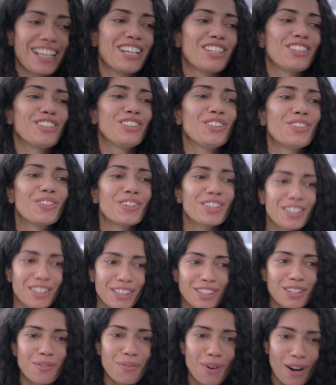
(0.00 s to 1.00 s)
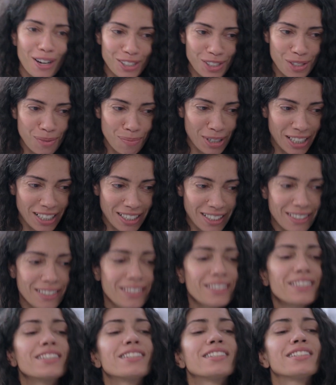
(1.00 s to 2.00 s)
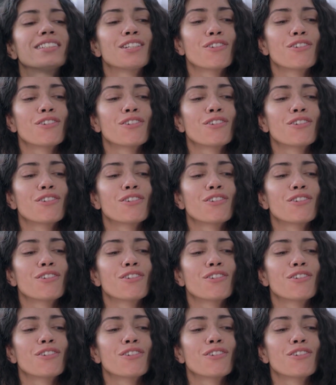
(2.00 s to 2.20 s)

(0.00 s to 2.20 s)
come a long way.